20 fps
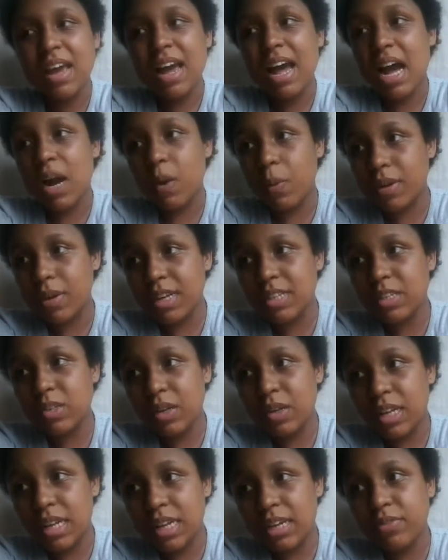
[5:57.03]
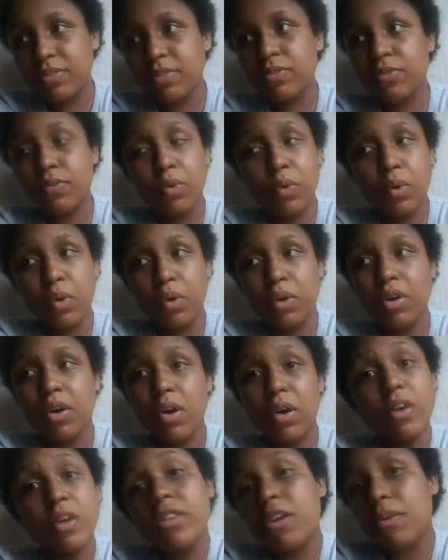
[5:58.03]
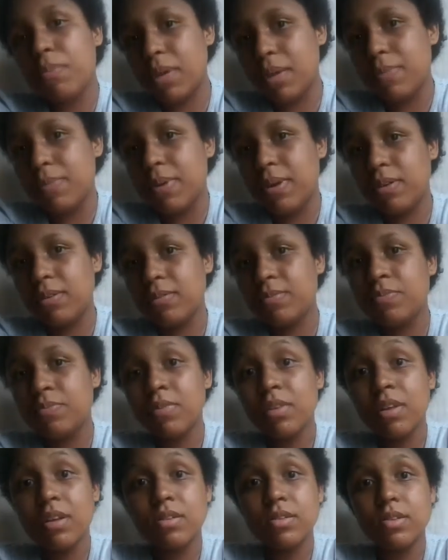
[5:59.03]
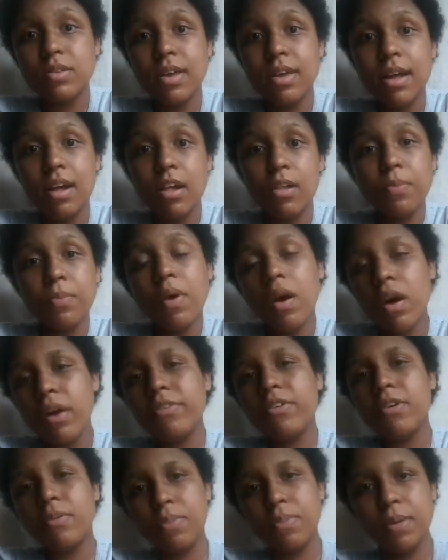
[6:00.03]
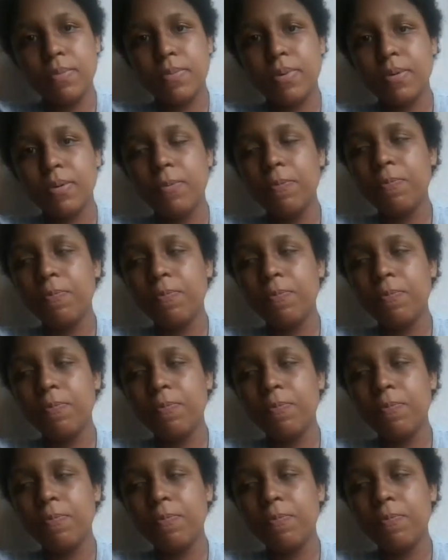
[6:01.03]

I wanted to live for other people, to help other people,